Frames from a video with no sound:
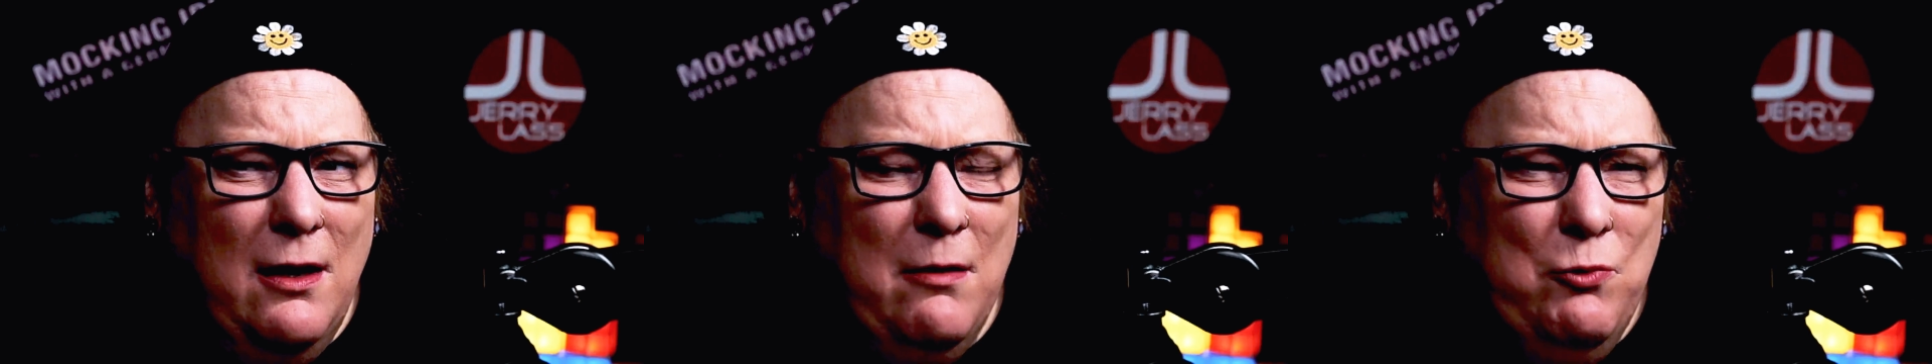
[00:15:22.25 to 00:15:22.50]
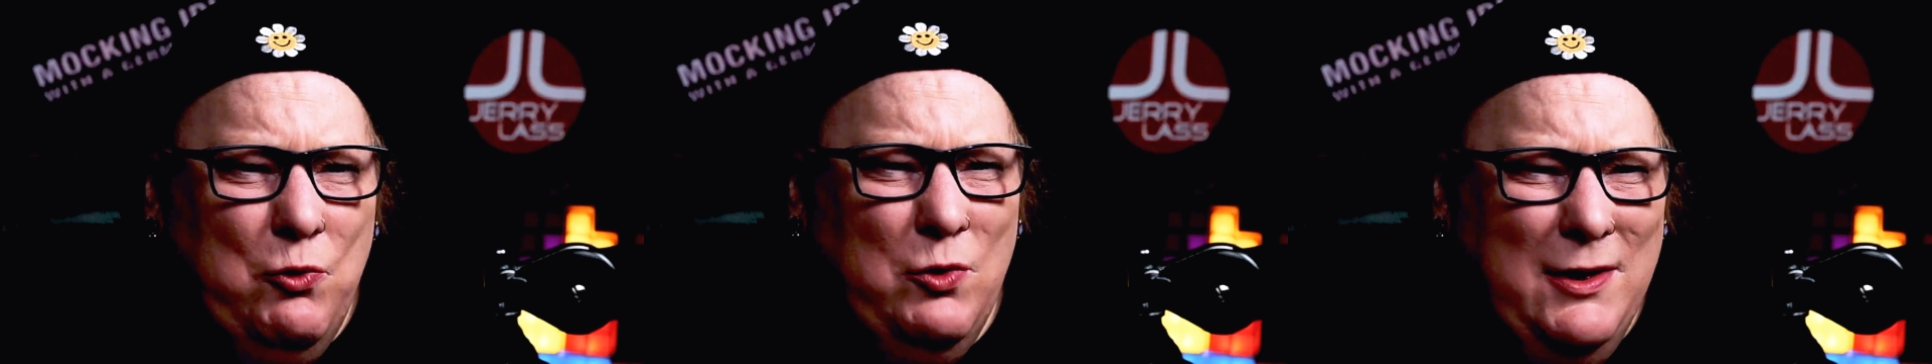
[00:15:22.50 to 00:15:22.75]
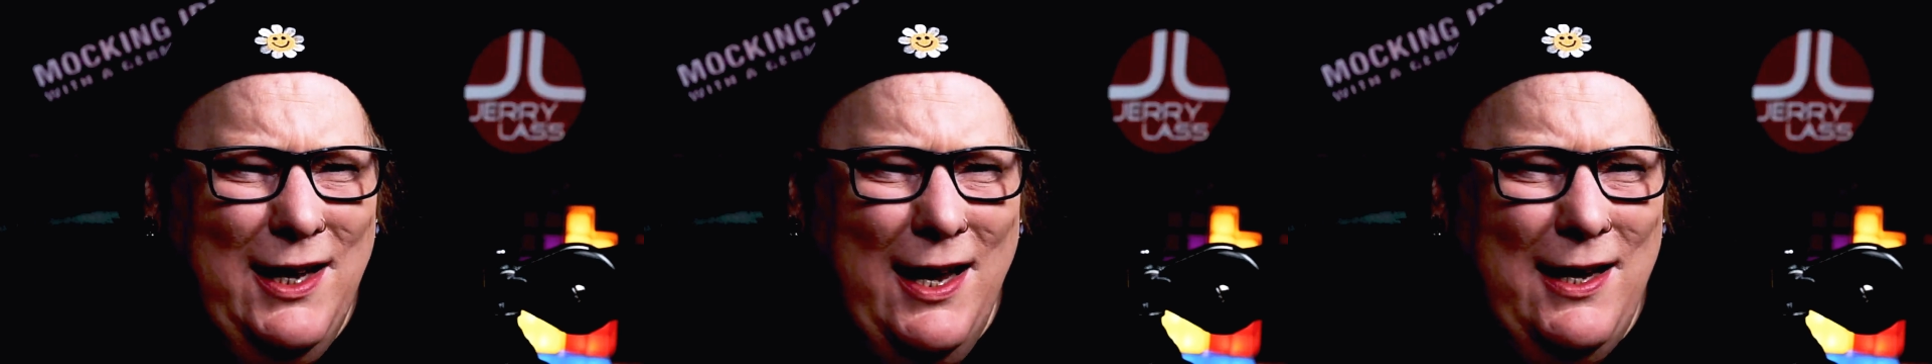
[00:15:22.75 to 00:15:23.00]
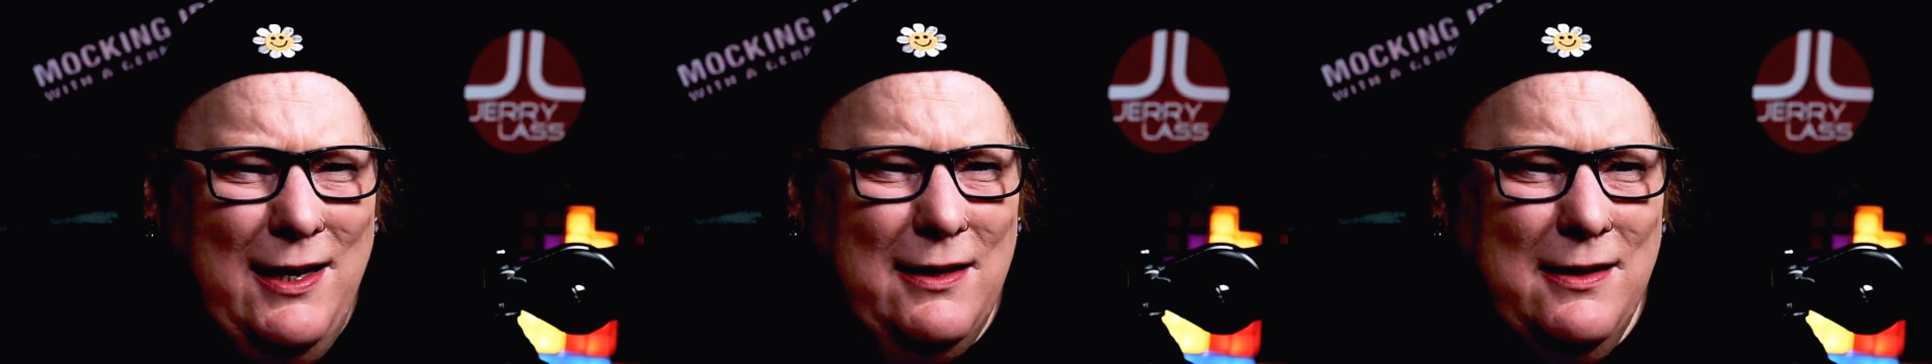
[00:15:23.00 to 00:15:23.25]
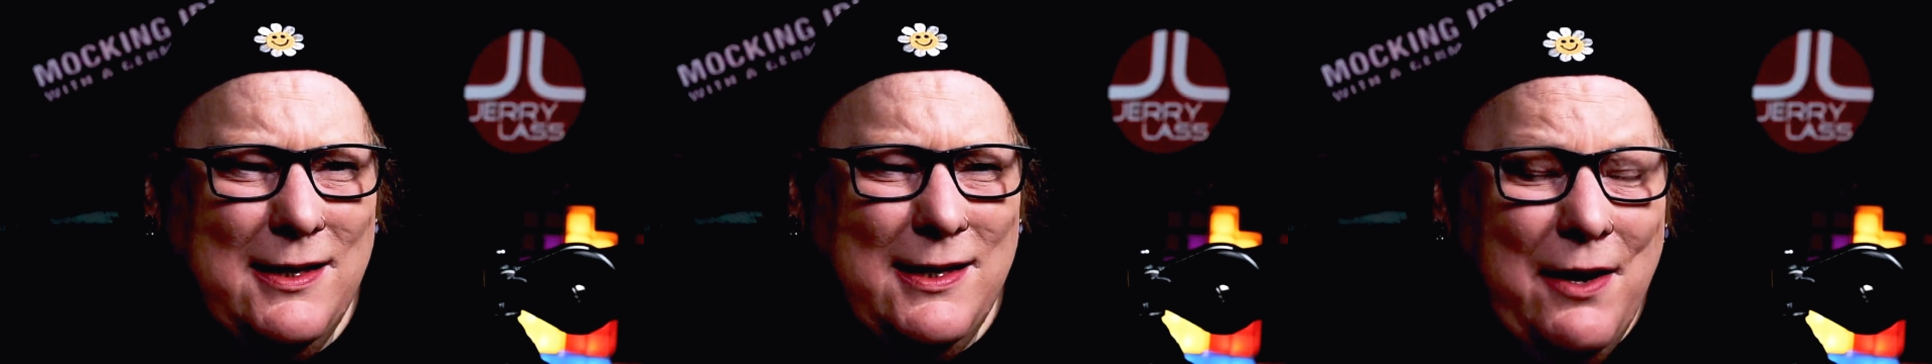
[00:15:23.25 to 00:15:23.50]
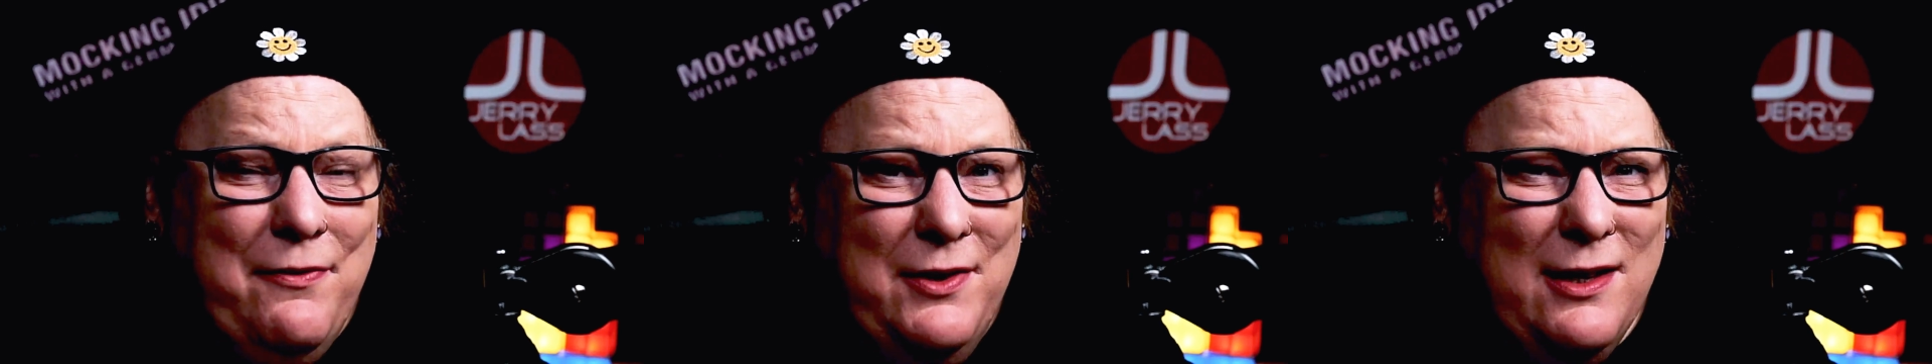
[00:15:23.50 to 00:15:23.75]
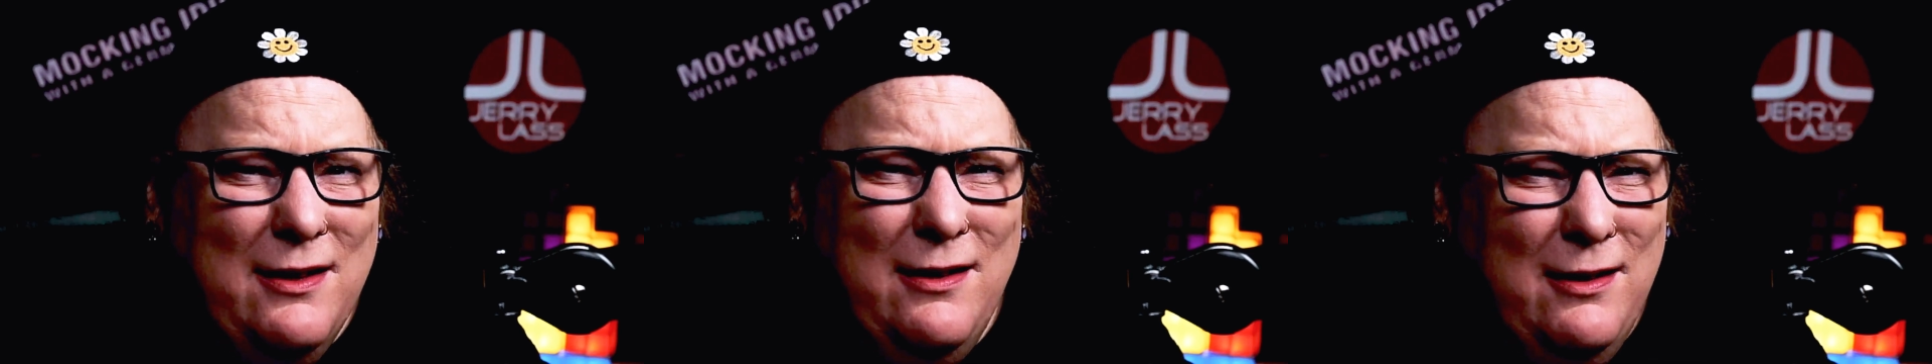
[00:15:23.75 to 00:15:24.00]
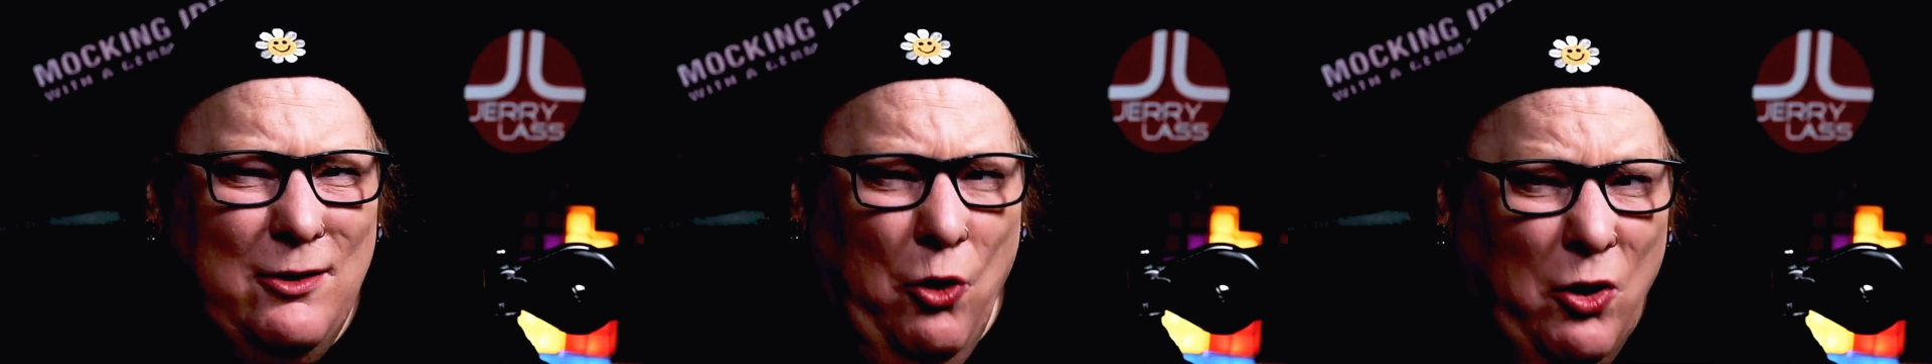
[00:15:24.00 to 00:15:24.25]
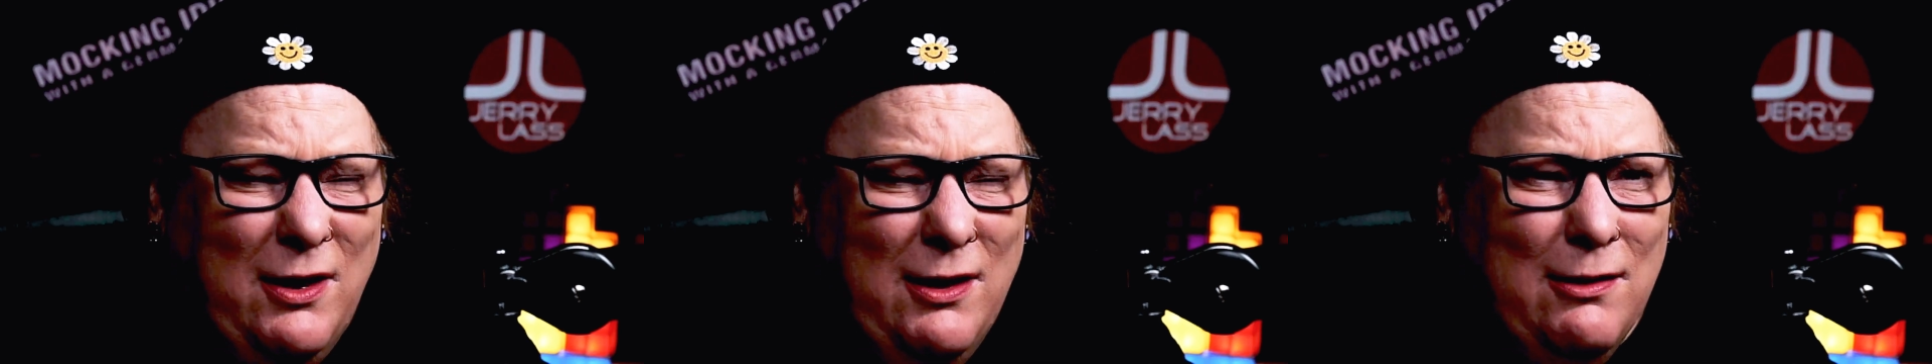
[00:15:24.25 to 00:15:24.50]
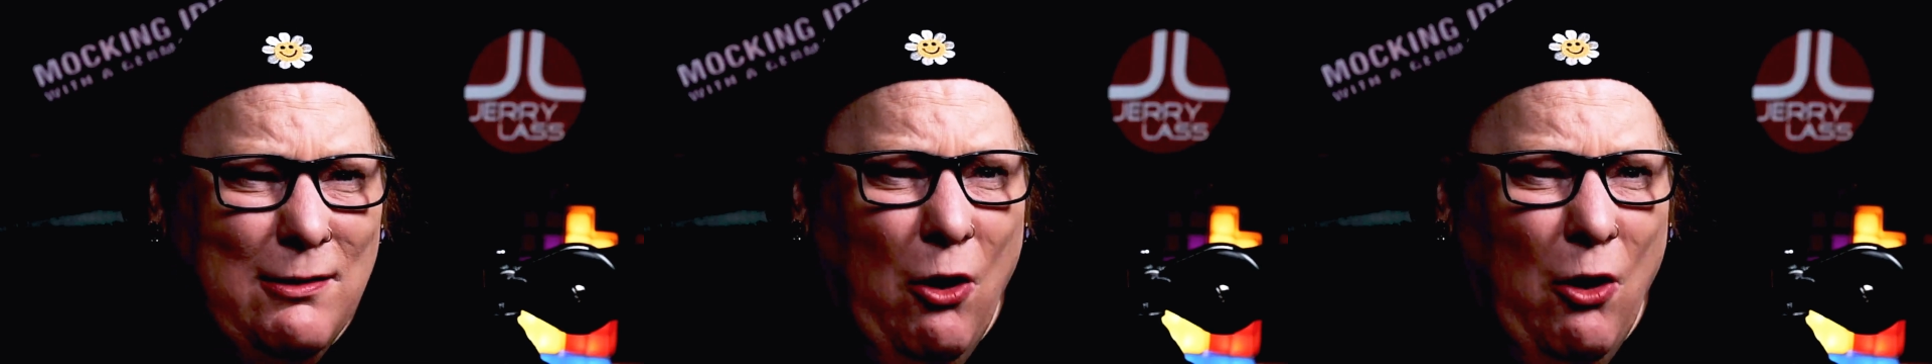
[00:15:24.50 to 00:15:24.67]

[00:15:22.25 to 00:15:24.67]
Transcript: a moon day is definitely not